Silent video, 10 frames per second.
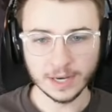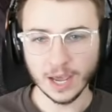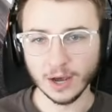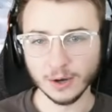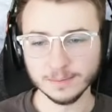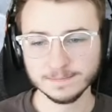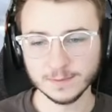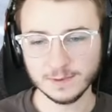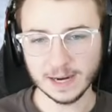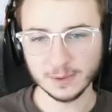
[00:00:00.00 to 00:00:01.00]
No,
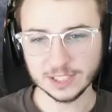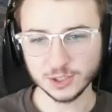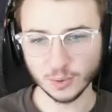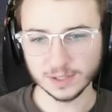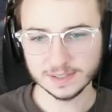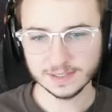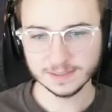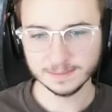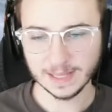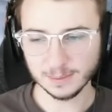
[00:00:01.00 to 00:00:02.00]
very short.
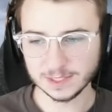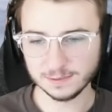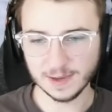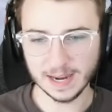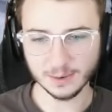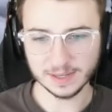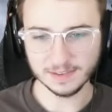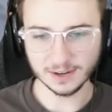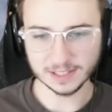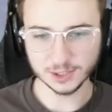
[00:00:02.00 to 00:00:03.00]
That was very,
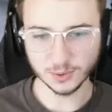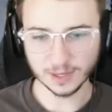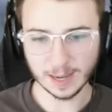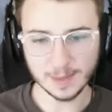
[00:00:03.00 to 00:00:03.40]
very short.